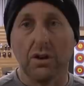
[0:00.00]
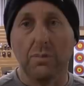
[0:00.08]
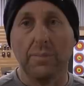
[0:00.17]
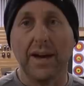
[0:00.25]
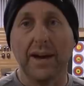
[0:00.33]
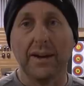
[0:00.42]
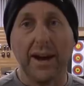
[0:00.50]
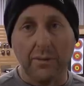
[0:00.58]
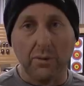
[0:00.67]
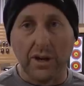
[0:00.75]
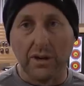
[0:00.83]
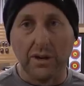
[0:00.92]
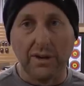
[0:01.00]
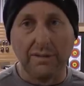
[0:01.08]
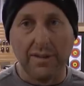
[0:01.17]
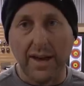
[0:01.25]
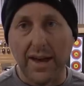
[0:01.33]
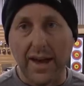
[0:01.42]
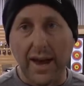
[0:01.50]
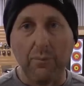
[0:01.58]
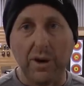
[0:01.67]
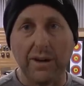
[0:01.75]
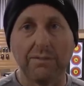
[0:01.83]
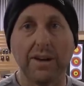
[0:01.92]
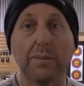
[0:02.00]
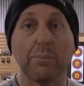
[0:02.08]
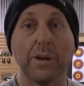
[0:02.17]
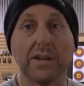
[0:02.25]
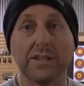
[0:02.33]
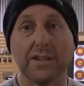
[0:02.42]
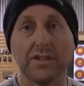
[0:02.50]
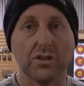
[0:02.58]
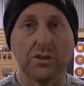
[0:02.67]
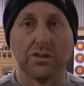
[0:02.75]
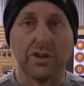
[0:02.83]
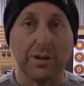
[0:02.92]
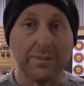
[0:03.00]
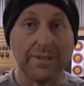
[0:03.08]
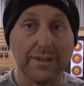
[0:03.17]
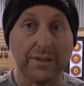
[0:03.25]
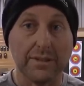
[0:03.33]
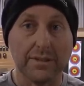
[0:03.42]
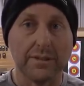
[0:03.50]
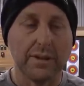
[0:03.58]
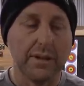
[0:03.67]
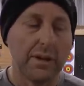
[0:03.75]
compound and recurve at one event, because there's two time slots.